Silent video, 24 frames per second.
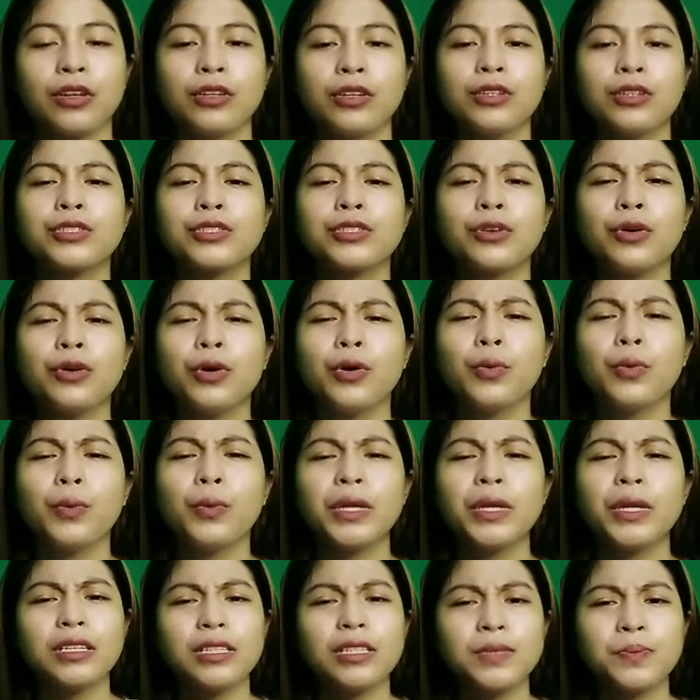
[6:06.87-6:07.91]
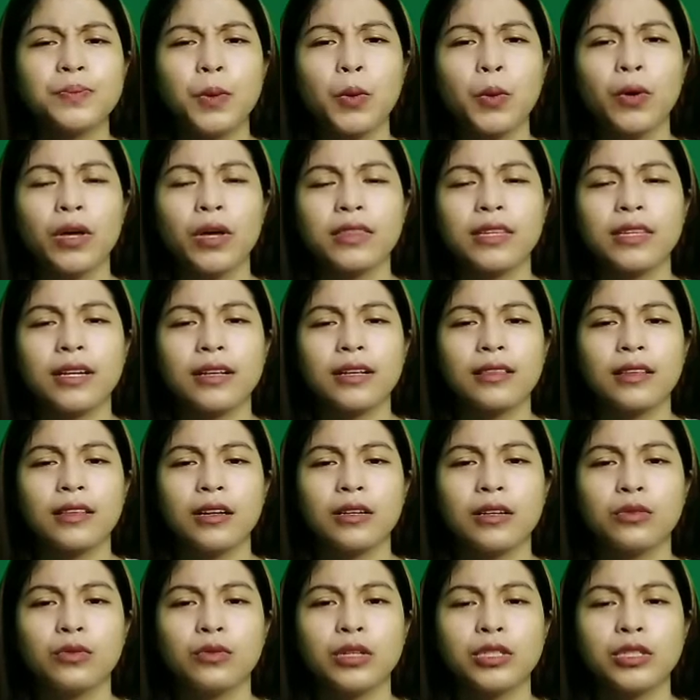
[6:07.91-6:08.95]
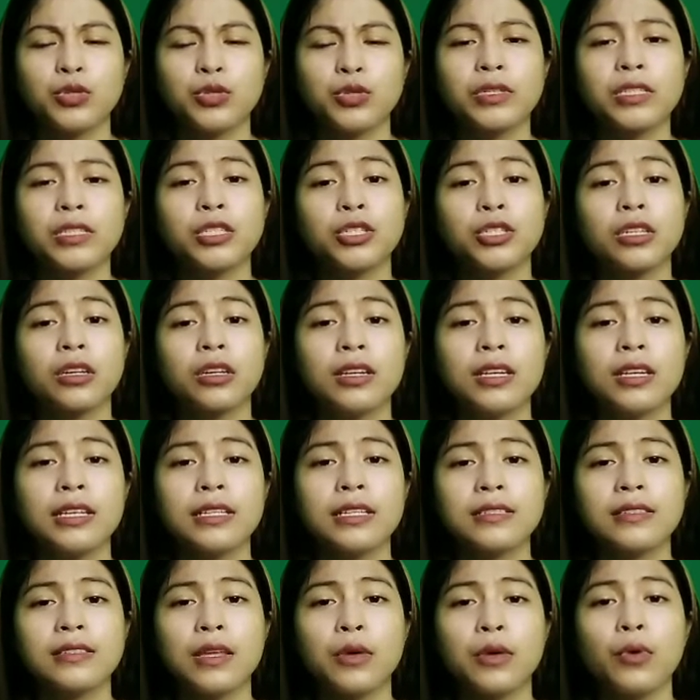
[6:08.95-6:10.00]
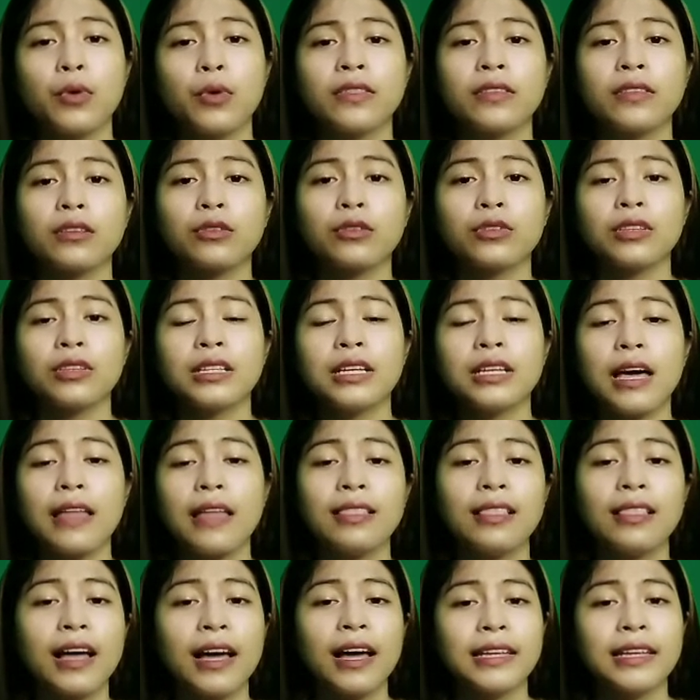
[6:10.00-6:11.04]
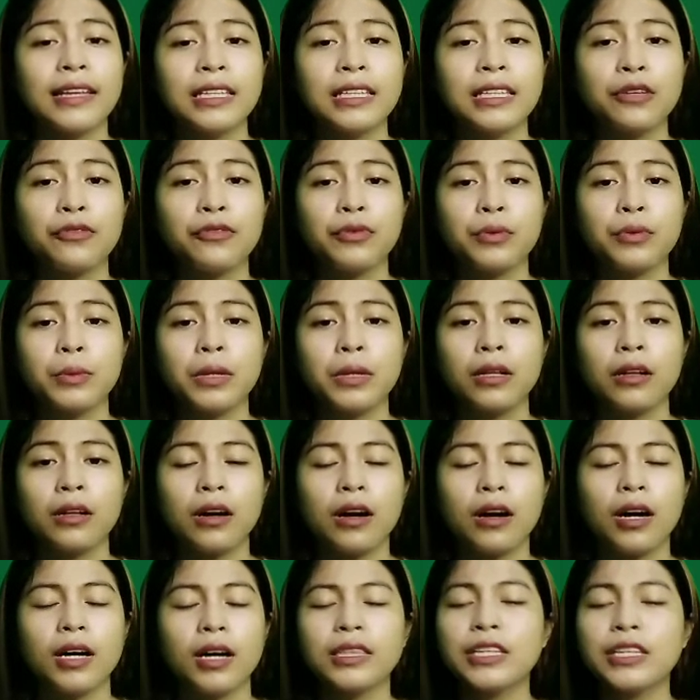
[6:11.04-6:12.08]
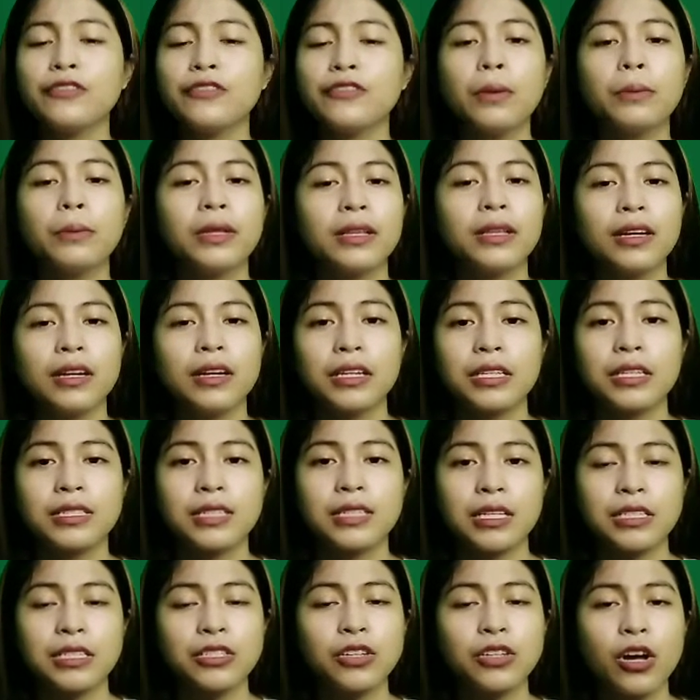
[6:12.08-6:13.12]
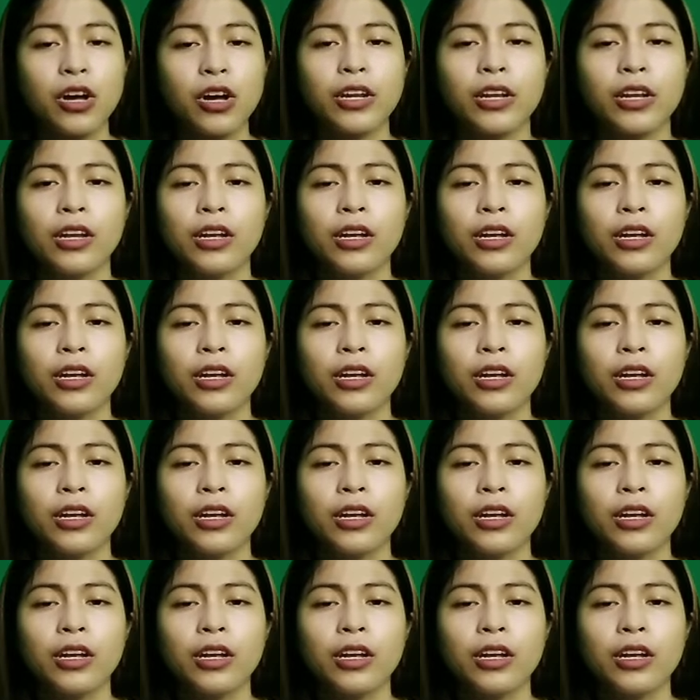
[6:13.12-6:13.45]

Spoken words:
So, what is poetic language, which is the one that only align in the defamiliarization?